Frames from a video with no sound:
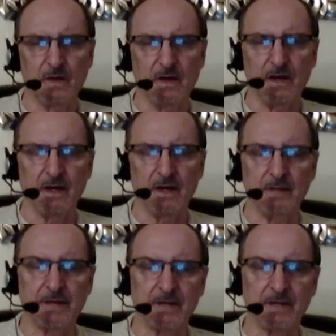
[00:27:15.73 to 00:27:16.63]
And it
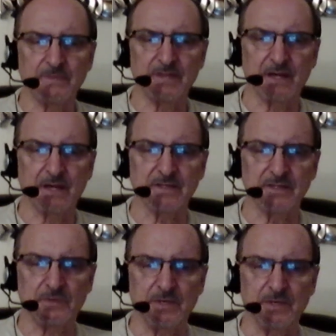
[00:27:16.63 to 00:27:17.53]
becomes a
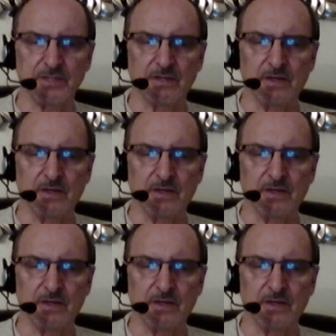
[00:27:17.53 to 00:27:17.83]
situation